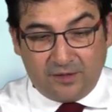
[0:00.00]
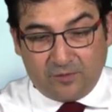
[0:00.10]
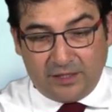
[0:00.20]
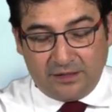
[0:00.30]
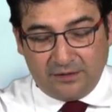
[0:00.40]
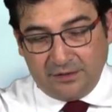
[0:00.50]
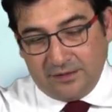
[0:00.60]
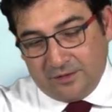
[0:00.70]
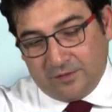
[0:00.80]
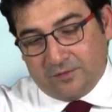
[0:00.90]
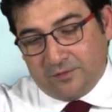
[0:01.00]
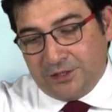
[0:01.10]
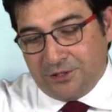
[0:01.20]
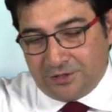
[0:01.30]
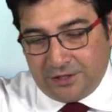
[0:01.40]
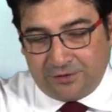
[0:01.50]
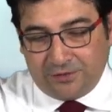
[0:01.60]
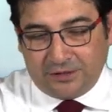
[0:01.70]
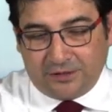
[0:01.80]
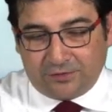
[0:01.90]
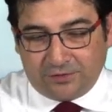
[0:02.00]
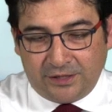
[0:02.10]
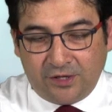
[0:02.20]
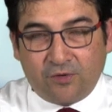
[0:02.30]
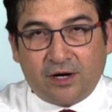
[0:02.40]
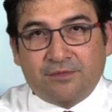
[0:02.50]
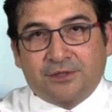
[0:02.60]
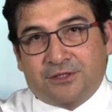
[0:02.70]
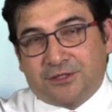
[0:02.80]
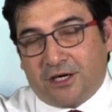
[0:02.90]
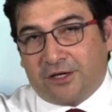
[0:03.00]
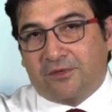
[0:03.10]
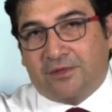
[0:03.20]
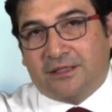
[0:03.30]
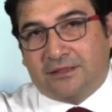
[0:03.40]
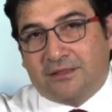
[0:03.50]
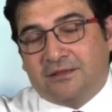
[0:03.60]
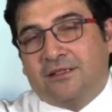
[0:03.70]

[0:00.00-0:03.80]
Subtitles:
Well, we usually do it through the no arbitrage argument.